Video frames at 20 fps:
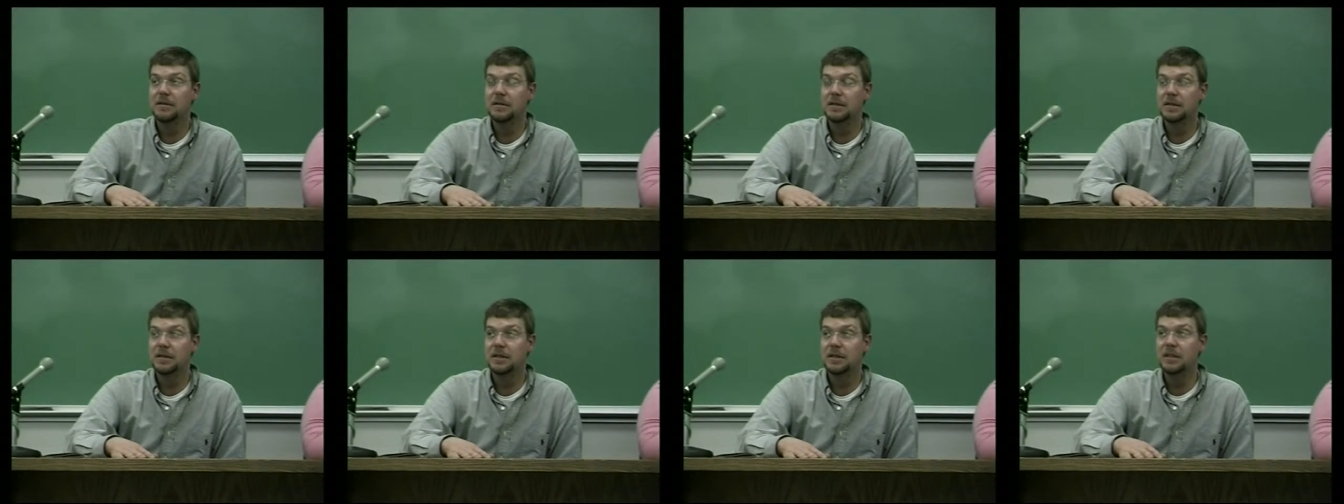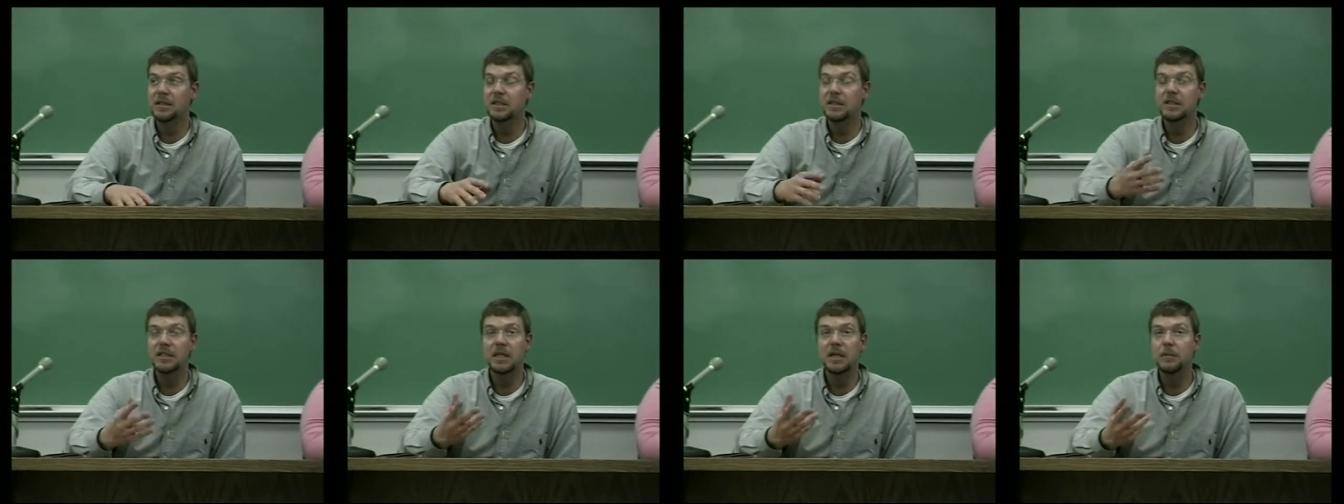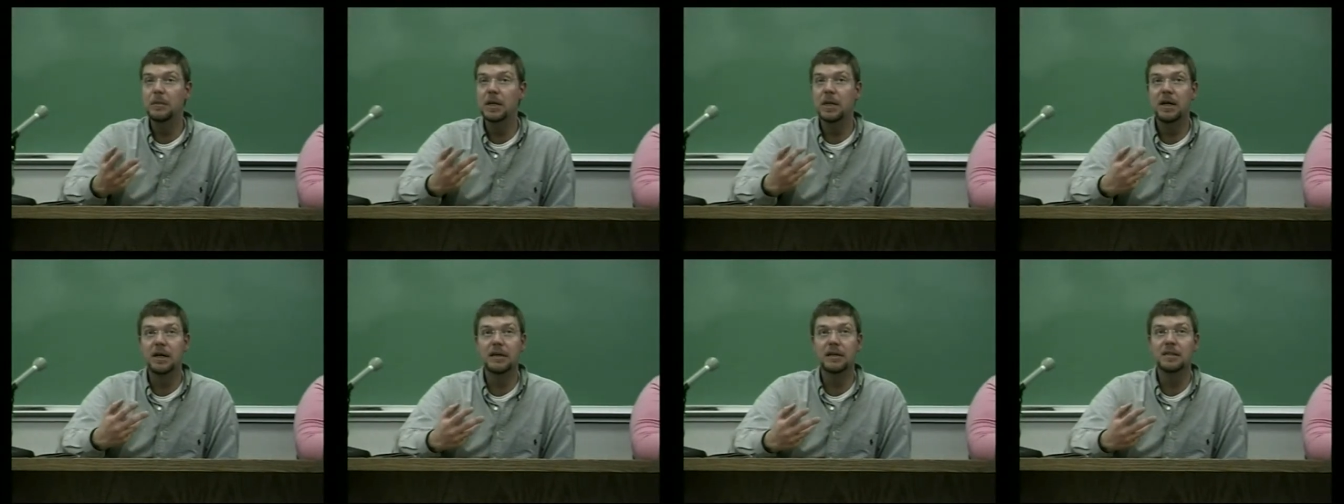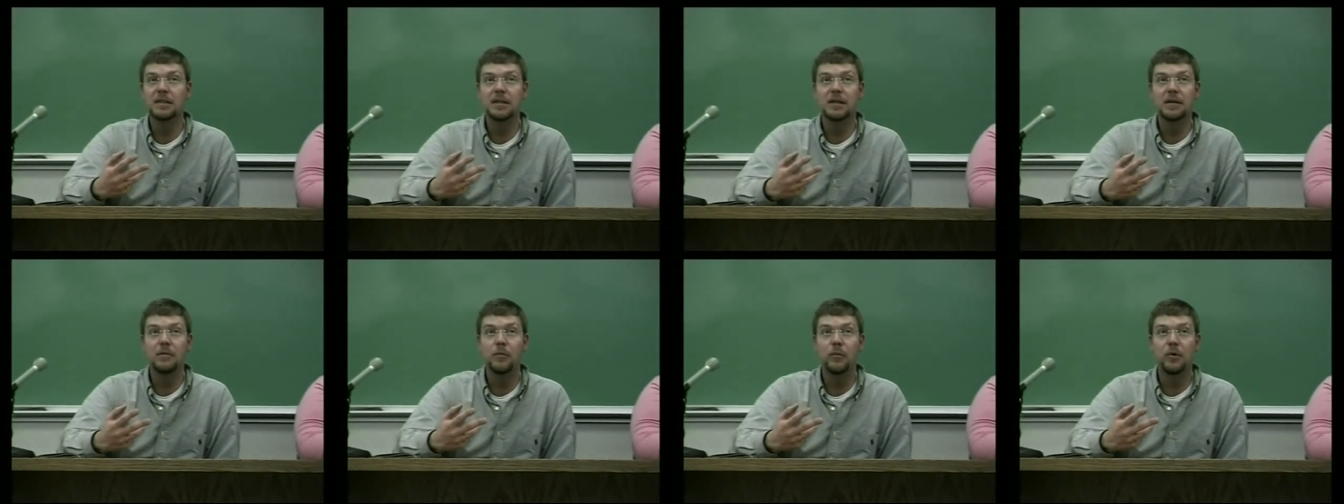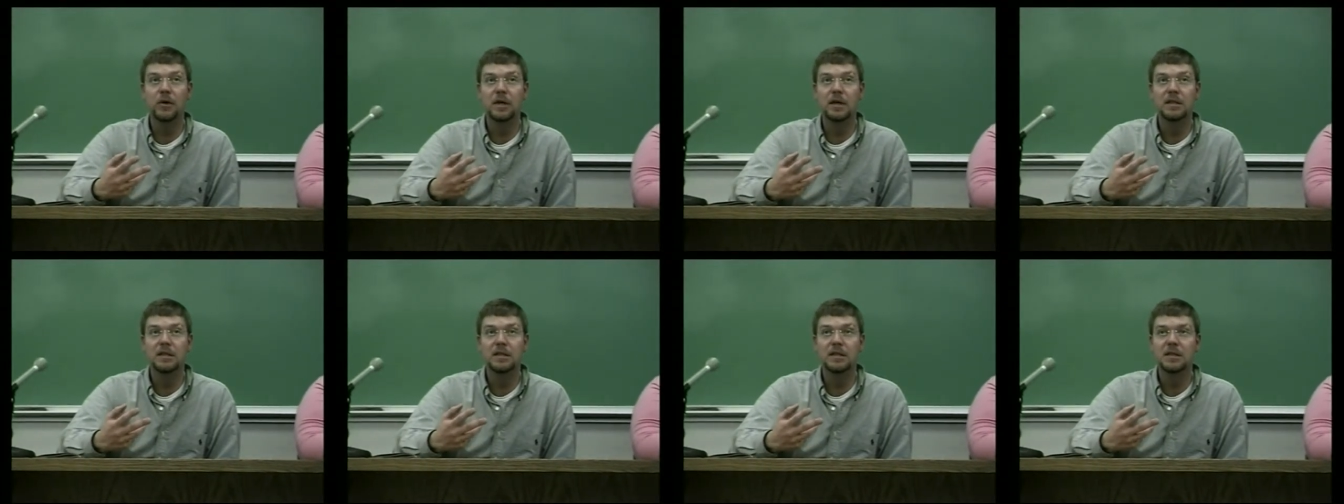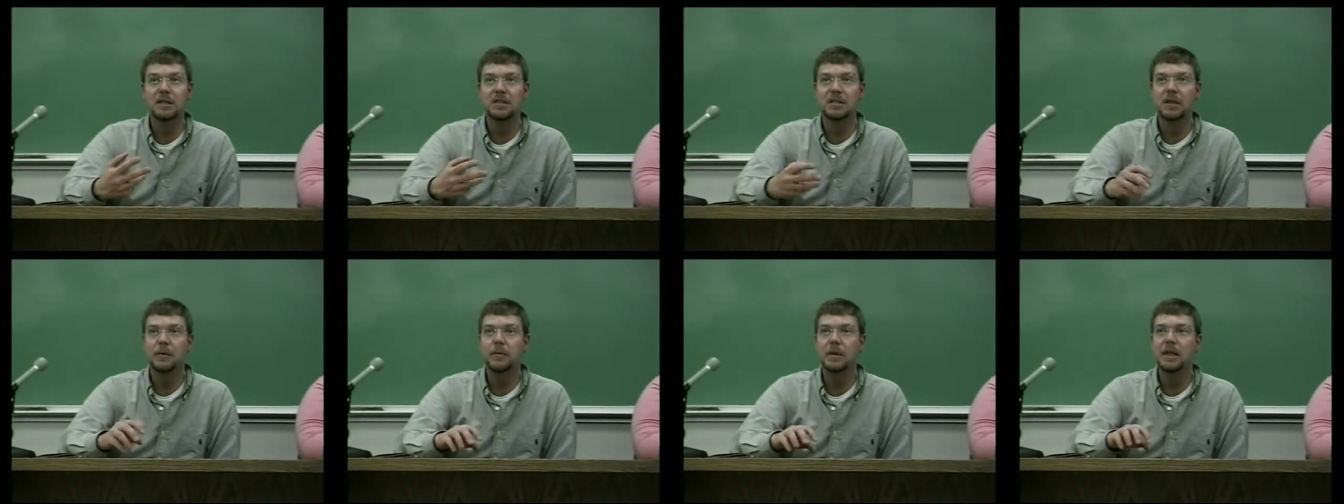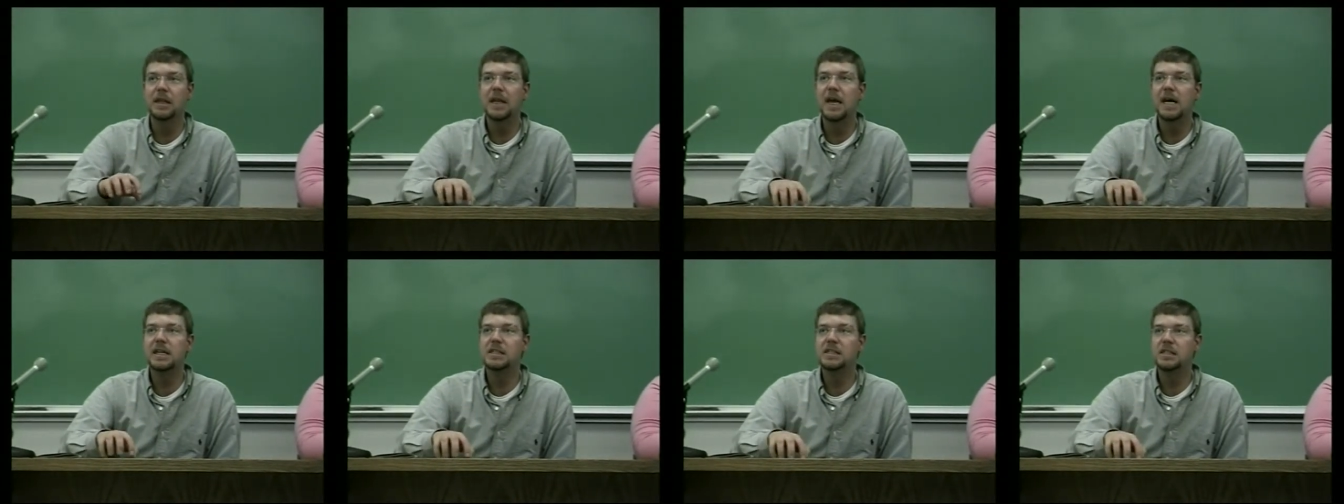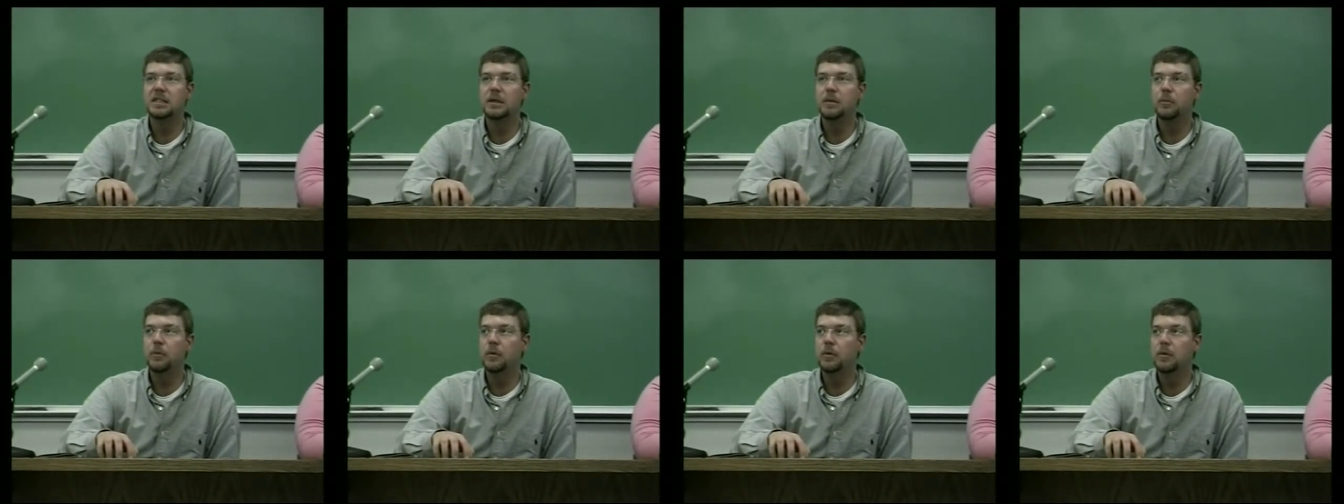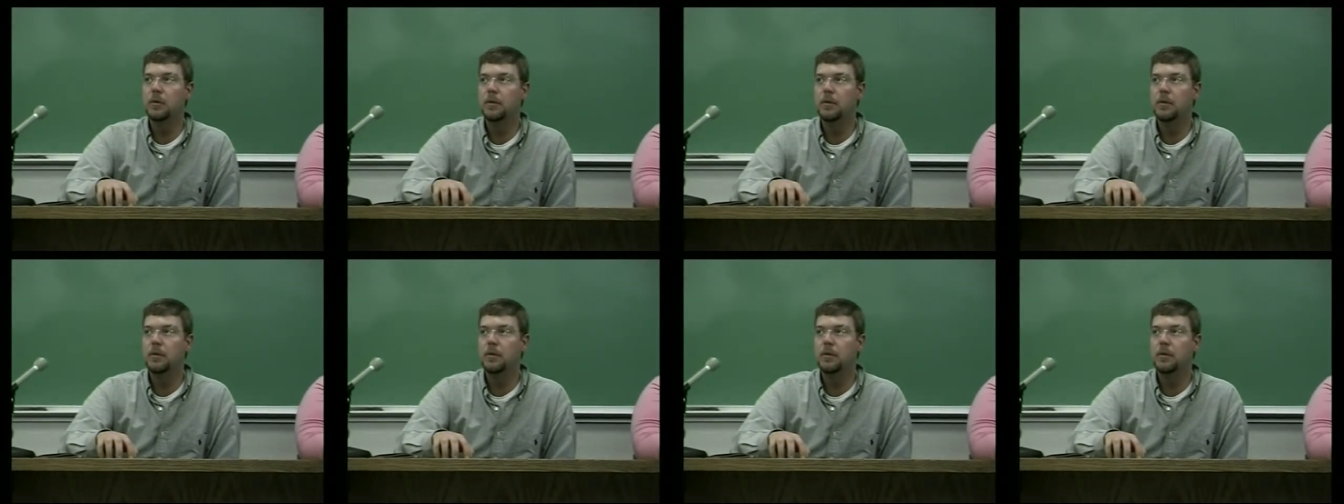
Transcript: So it just hit me like a ton of bricks. Something that simple.